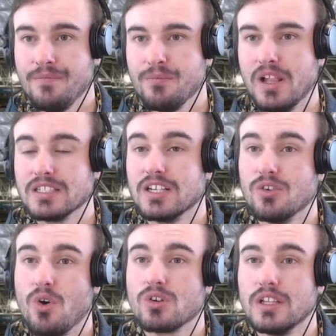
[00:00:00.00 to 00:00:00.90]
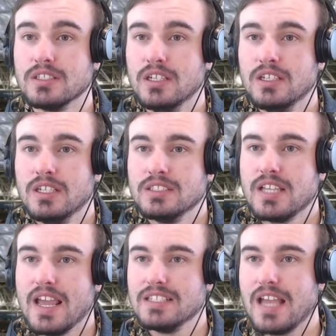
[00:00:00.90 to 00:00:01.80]
Wellington and Auckland. So
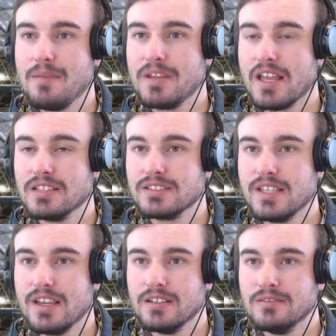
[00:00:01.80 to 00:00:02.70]
there's Amy Guns there.